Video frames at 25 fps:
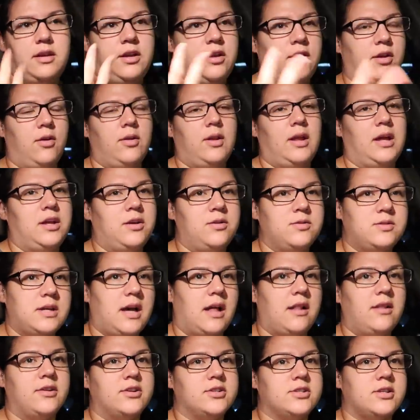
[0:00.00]
You know, like you
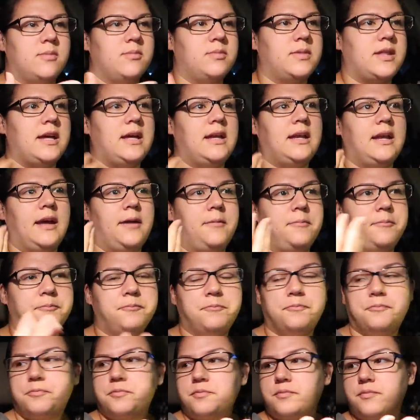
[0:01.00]
tell her something and
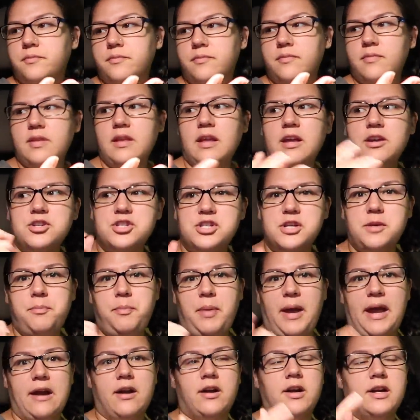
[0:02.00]
she
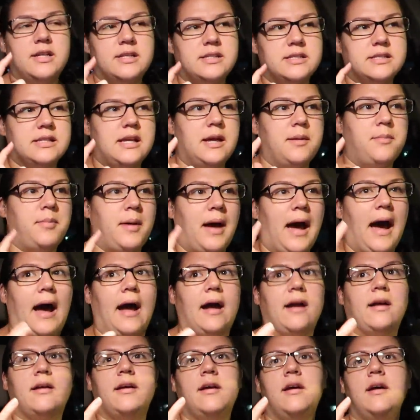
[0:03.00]
parrots it
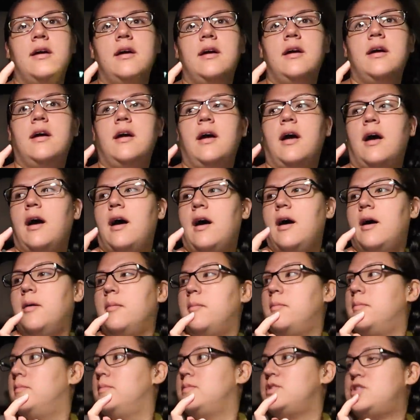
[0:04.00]
back.
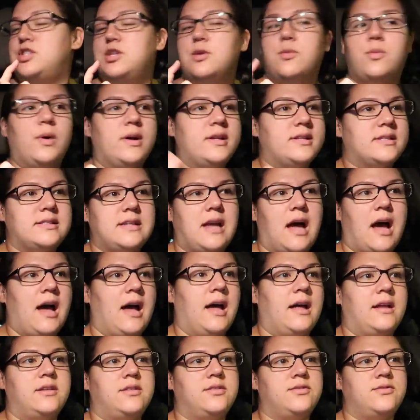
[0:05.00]
She was
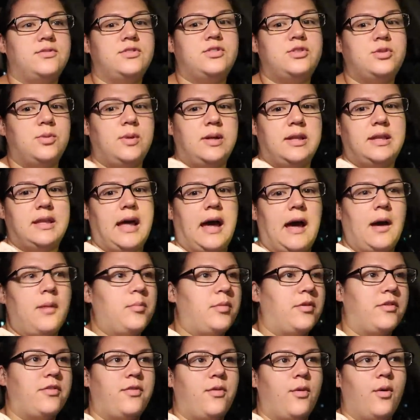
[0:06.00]
not doing
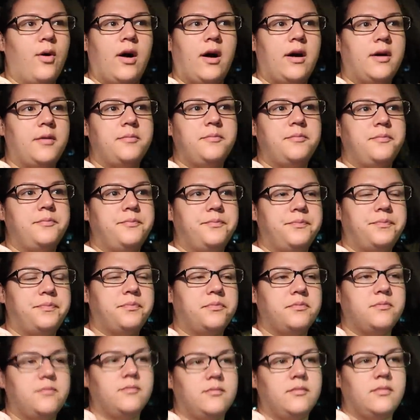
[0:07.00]
that before
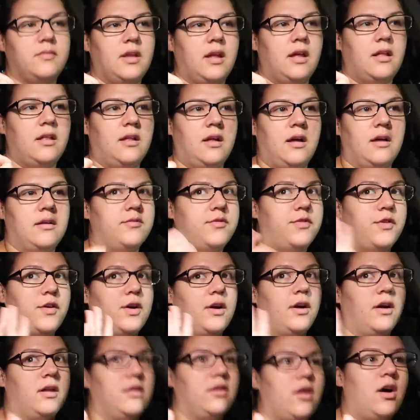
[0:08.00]
for
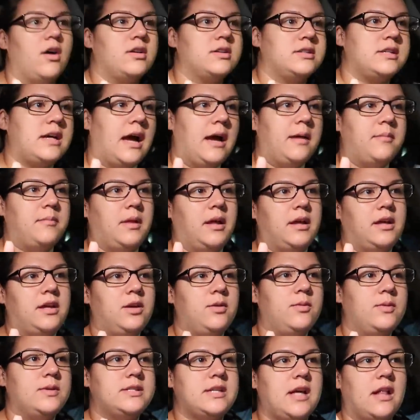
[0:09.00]
a long time. Like,
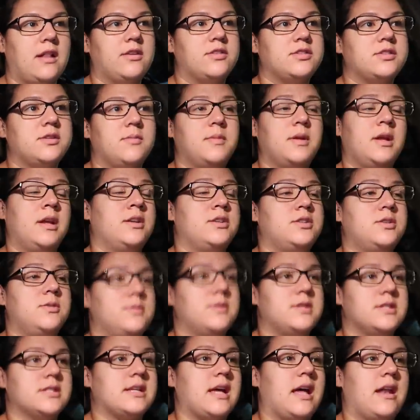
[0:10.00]
you would tell her something and she
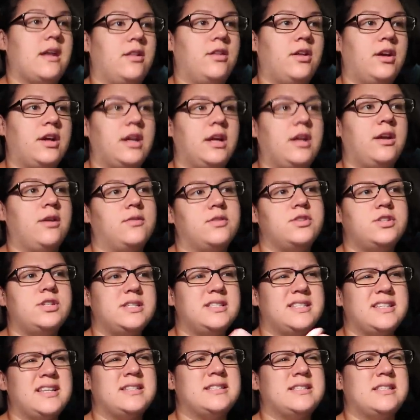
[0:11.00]
would just kind of look at you, and she
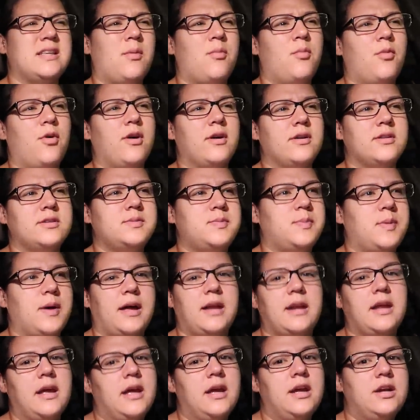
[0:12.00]
said some words,
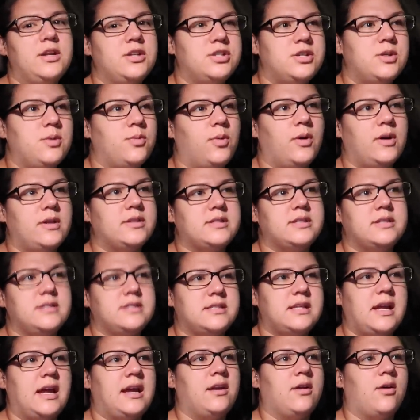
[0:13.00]
but she wasn't
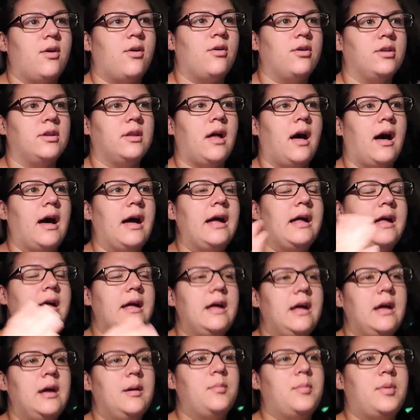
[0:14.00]
saying a whole lot.
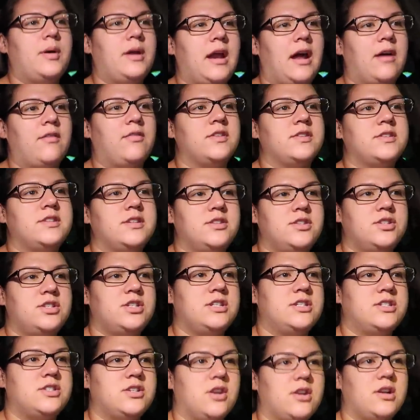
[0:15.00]
But ever since
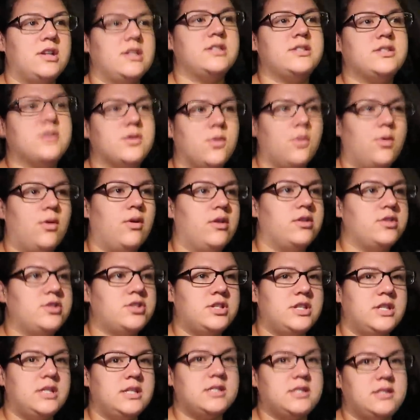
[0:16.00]
she started school,
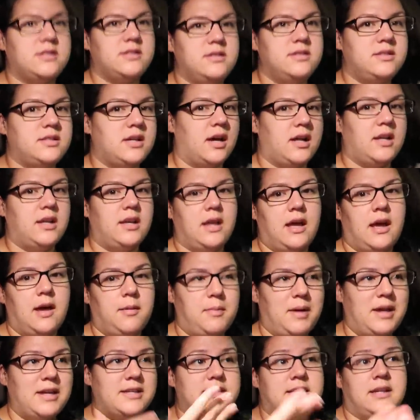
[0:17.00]
she's done
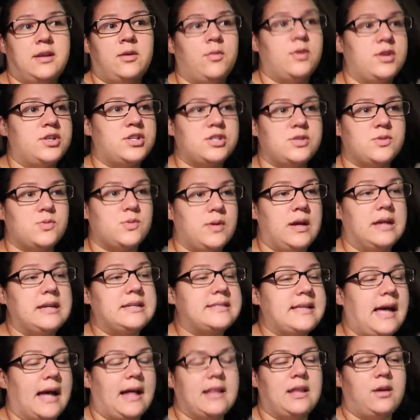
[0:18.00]
amazing, which is
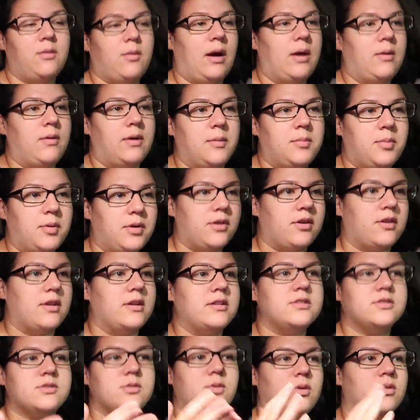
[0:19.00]
exactly why we put her
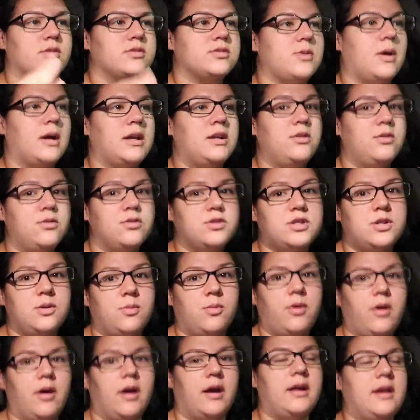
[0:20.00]
in school. So I knew she
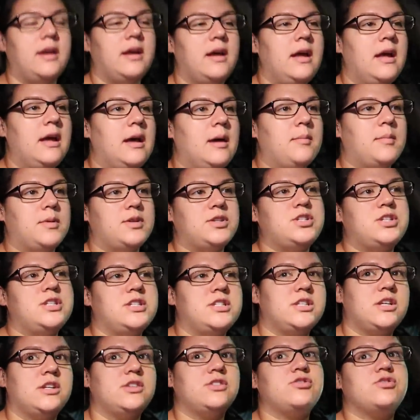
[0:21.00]
would, but
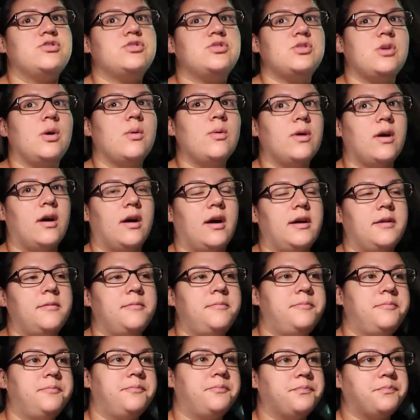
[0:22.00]
she's done so good.
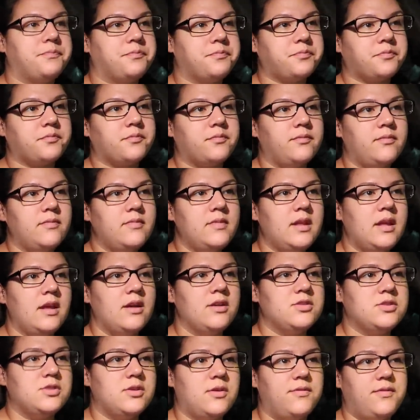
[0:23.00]

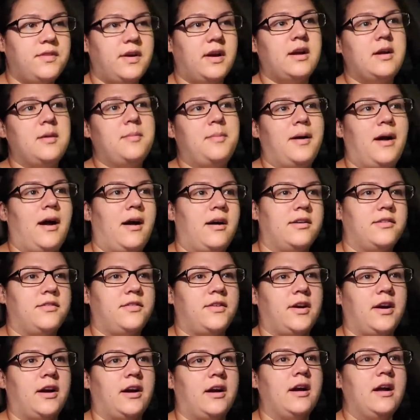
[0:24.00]
So I'm very proud of
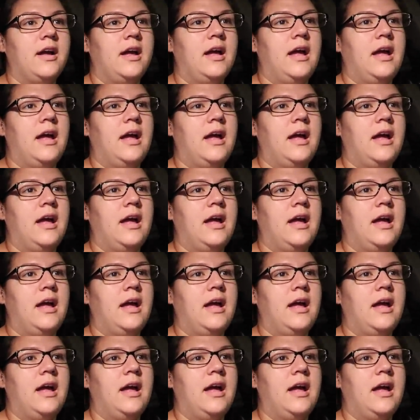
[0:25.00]
her.